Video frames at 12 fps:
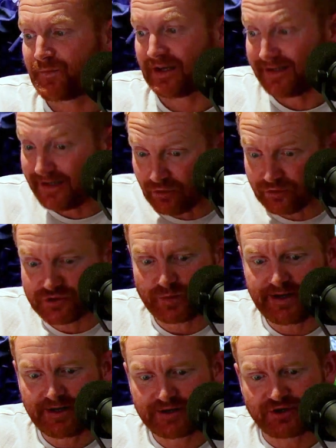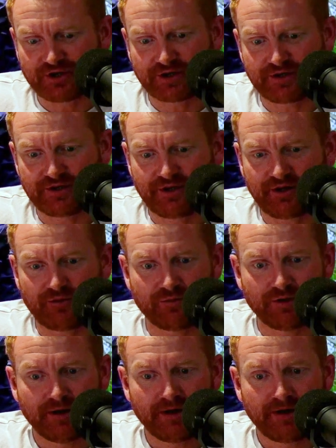little tweaks you can
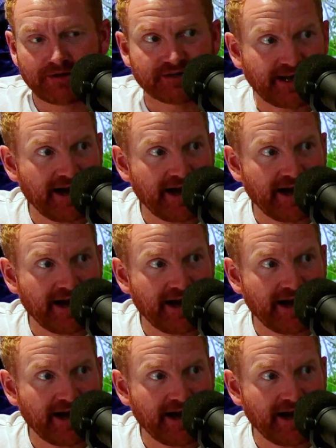do to